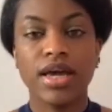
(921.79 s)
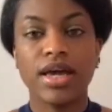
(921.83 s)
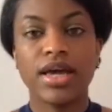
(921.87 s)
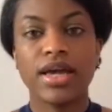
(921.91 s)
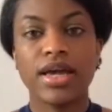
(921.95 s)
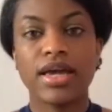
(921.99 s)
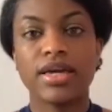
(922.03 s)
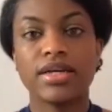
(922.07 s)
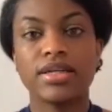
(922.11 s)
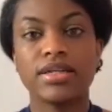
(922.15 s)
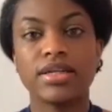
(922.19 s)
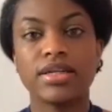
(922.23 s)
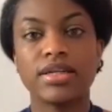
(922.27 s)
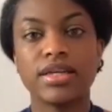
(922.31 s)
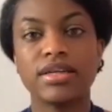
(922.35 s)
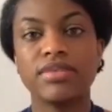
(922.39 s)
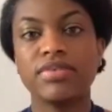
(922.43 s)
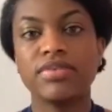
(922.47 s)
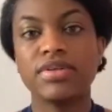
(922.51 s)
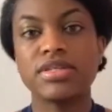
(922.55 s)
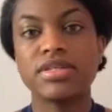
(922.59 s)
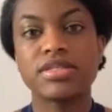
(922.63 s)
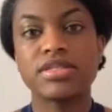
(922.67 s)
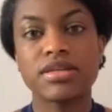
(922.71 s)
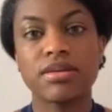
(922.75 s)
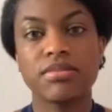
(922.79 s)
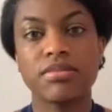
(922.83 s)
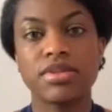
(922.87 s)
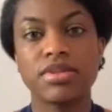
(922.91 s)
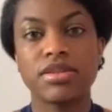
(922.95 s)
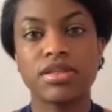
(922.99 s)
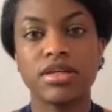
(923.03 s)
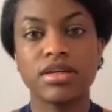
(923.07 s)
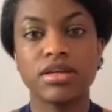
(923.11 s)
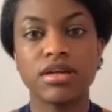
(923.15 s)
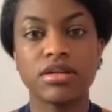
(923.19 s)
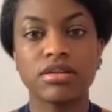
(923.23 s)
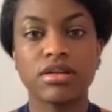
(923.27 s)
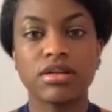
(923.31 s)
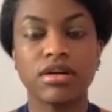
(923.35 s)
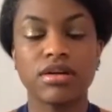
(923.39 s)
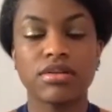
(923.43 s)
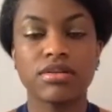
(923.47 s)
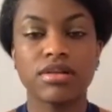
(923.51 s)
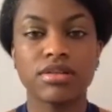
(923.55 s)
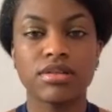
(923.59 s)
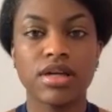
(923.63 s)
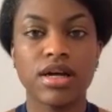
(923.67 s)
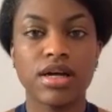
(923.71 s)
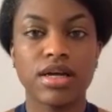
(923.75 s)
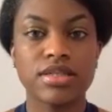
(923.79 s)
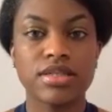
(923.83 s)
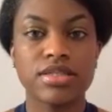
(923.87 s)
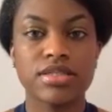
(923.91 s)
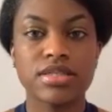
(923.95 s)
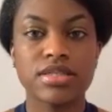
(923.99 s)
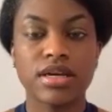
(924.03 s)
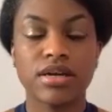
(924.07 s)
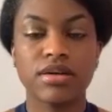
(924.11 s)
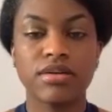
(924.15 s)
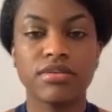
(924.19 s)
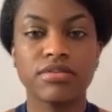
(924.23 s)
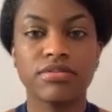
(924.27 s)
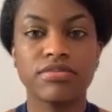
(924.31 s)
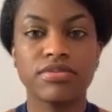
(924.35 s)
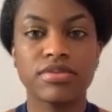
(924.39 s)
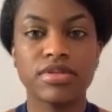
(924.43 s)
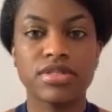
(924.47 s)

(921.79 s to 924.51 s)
And even something along the lines of